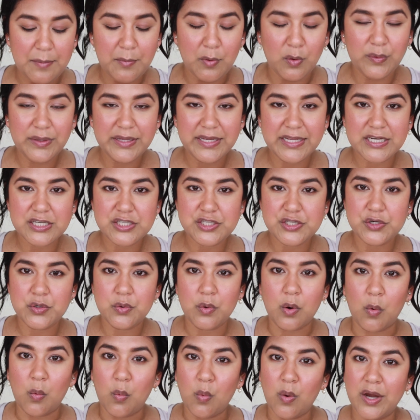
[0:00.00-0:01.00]
I'm only gonna do
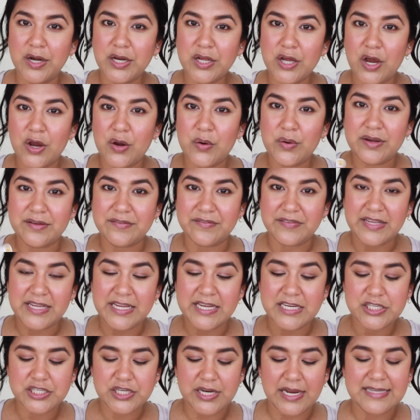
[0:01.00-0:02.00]
one coat of each.